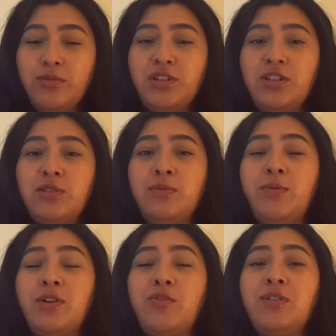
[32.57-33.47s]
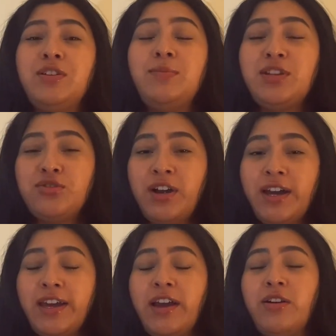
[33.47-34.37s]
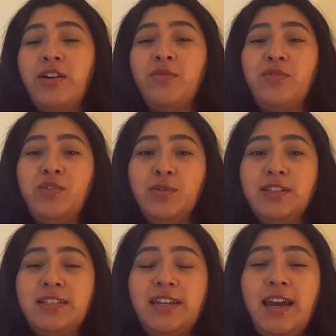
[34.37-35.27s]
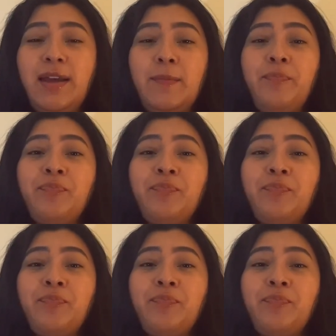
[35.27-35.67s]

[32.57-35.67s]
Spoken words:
which is what we're going to be trying out and reviewing today.